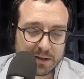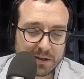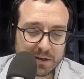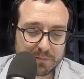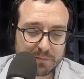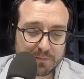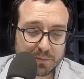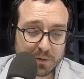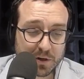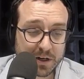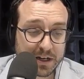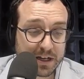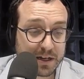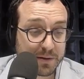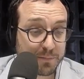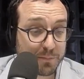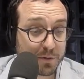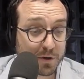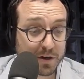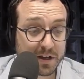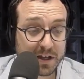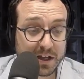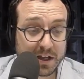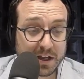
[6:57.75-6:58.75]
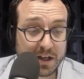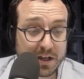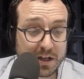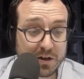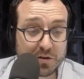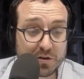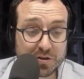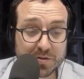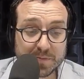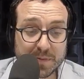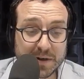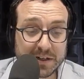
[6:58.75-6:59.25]
porque
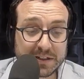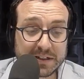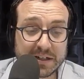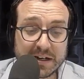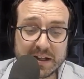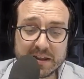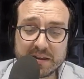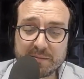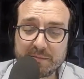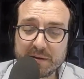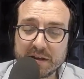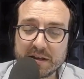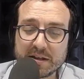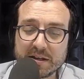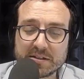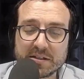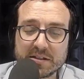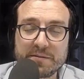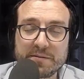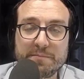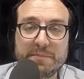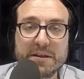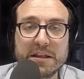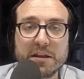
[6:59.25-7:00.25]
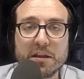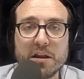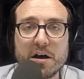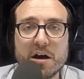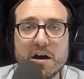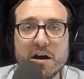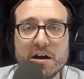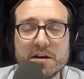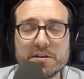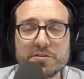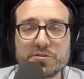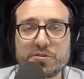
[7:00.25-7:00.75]
nos pertenece, because it
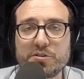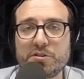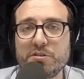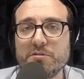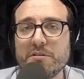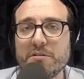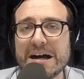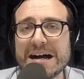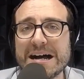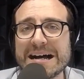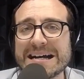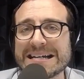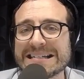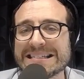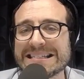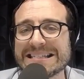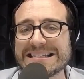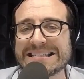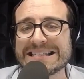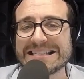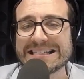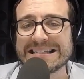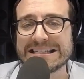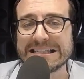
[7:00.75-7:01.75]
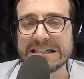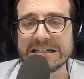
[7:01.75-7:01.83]
belongs to us.